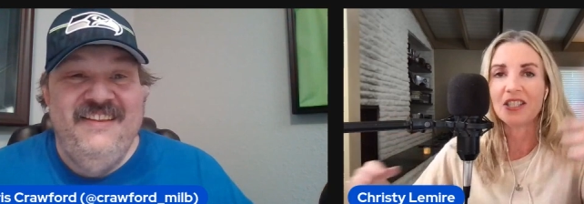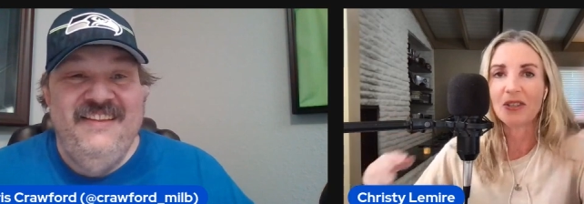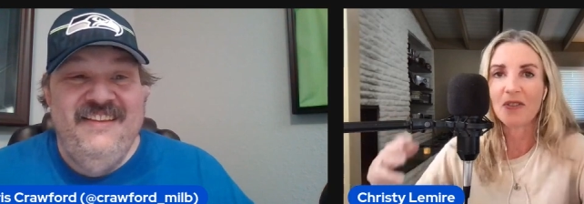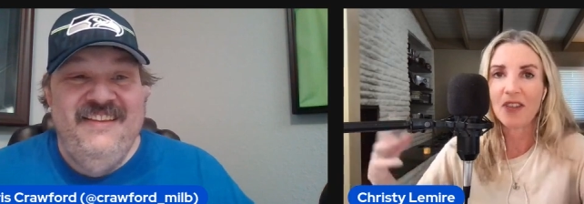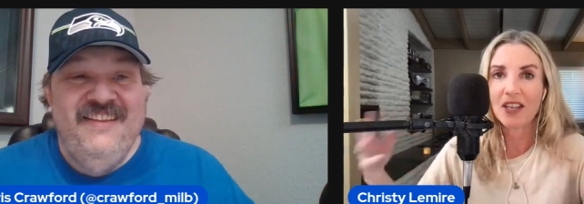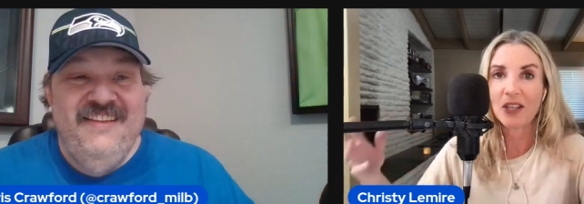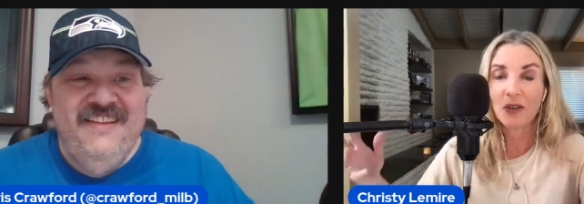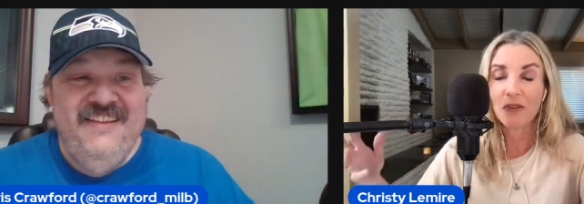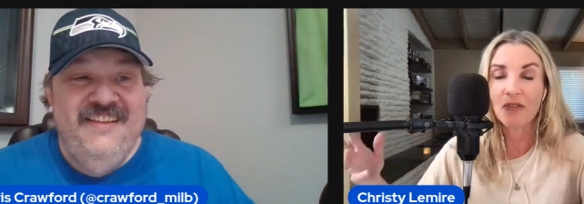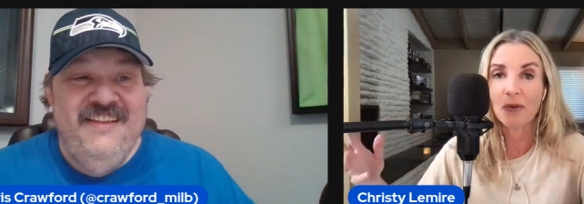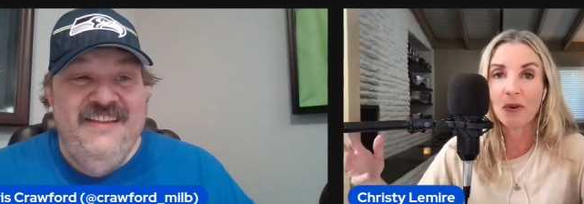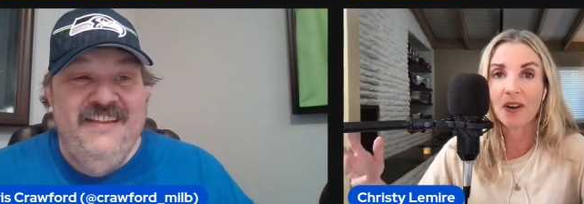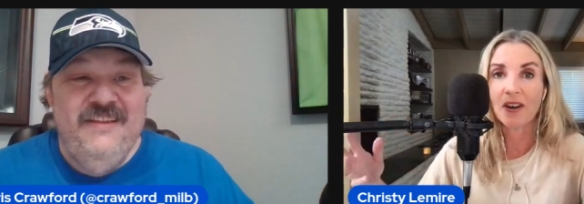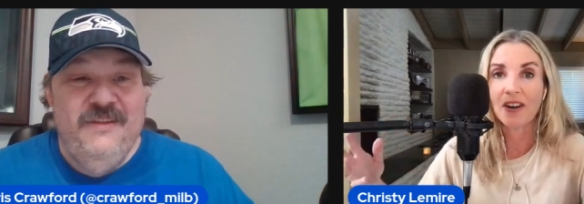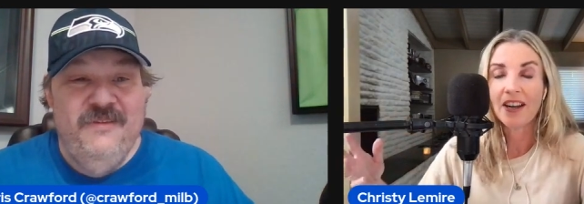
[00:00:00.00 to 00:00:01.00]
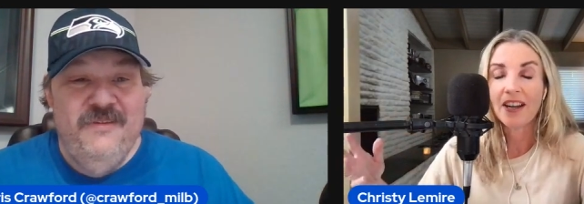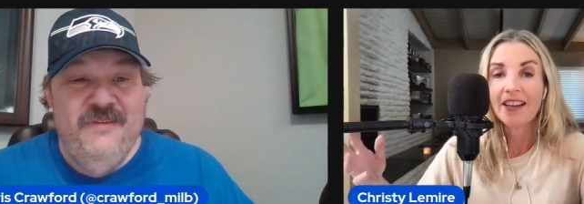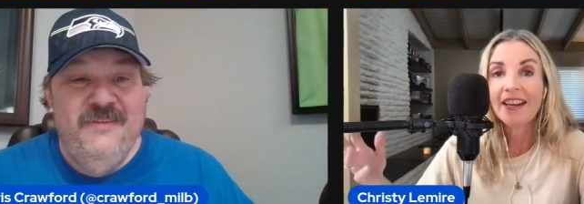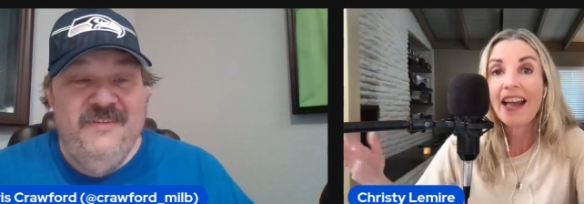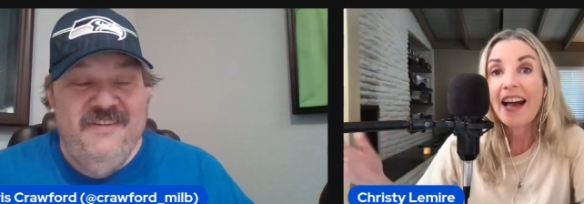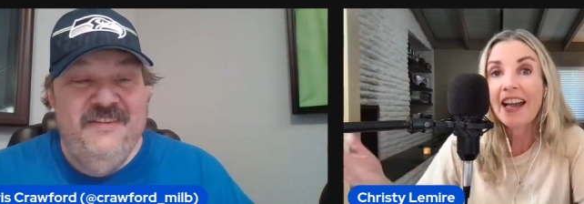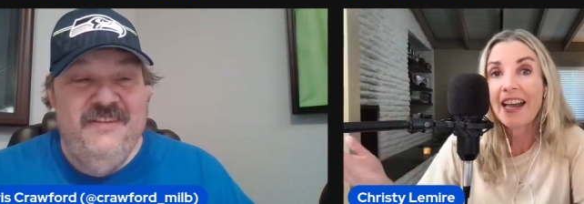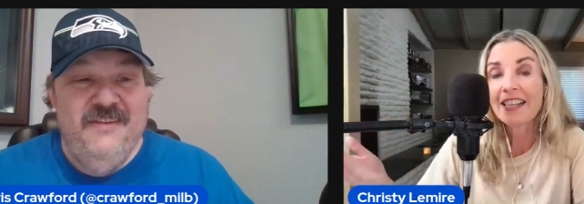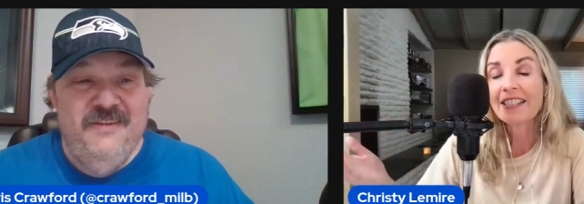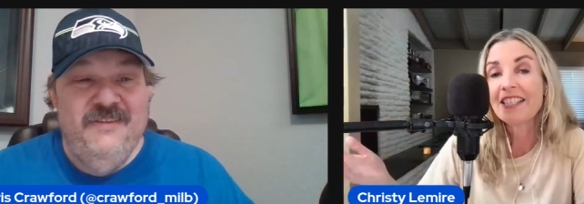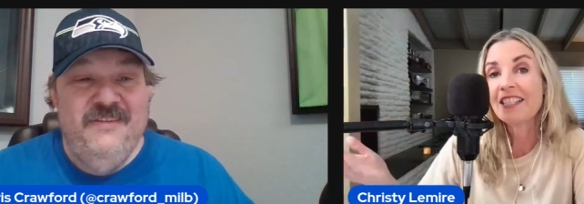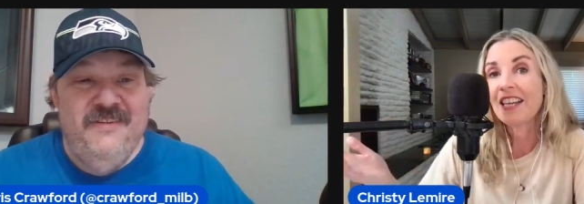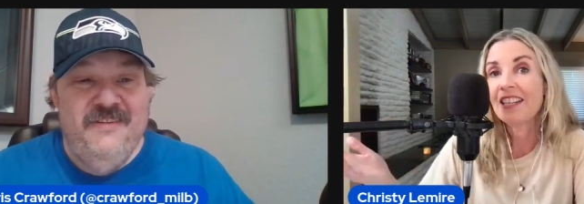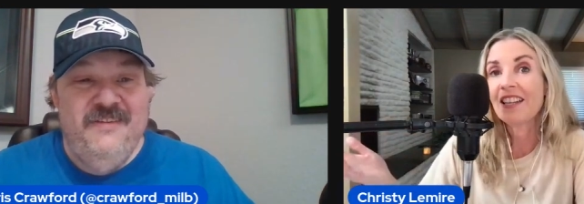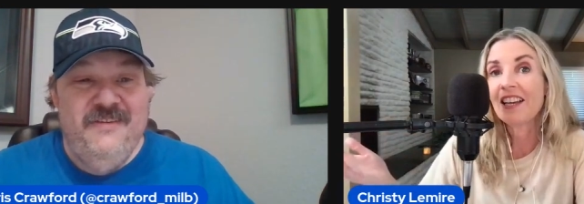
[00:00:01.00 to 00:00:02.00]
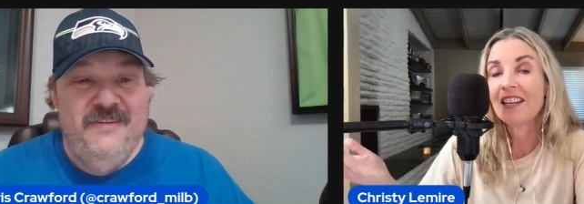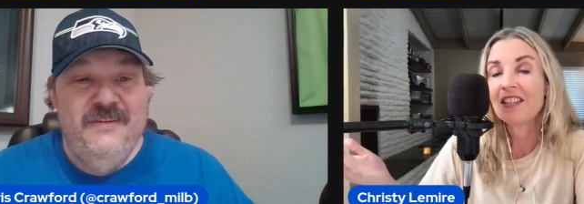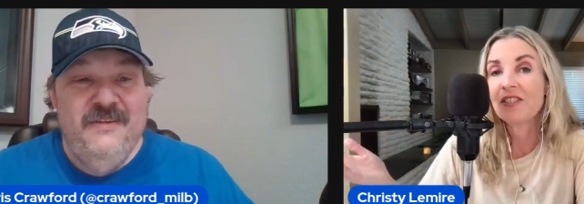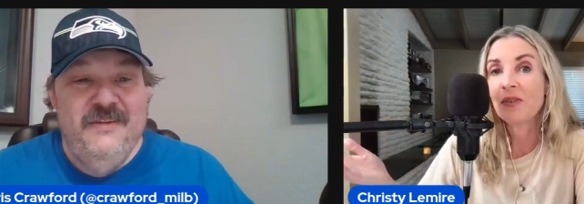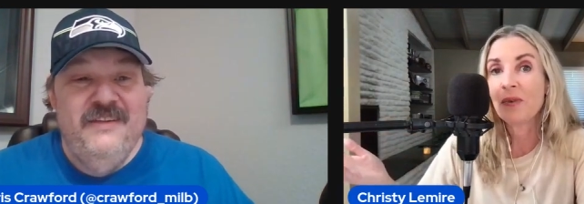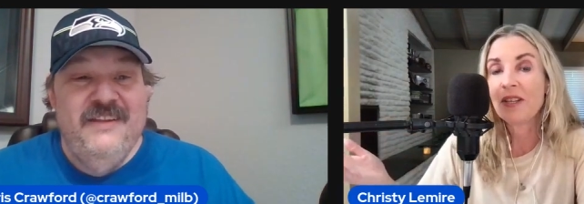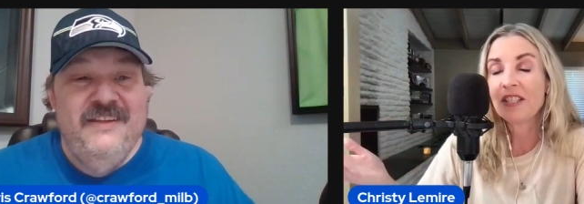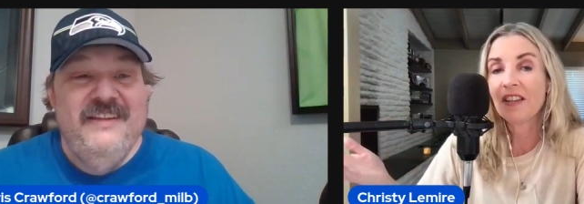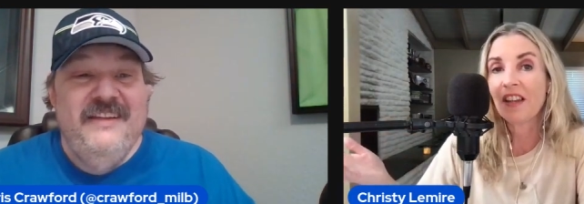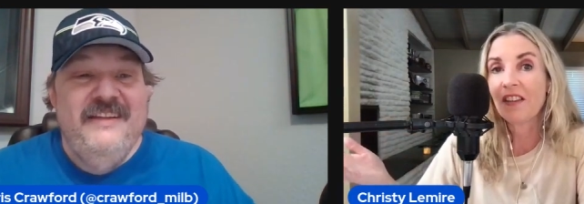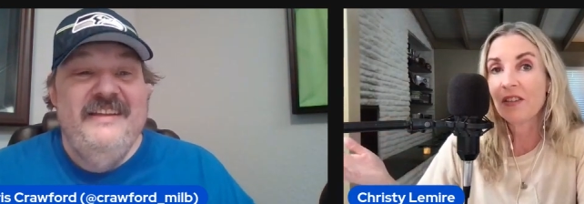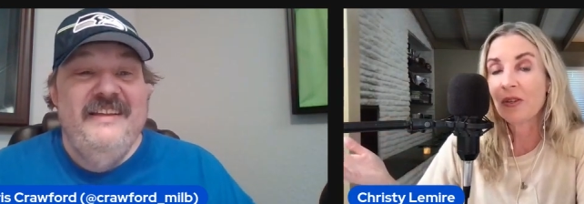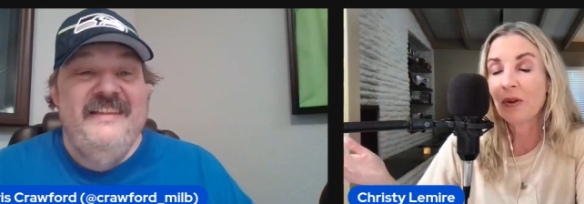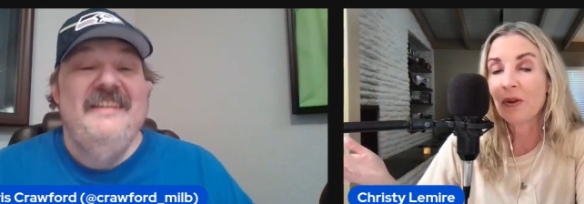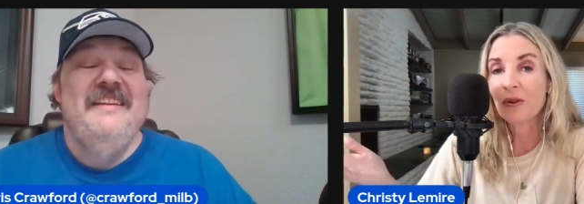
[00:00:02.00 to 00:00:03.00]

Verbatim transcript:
Speaker 1: thank you for yeah. I guess the Sandlot is the reason that this whole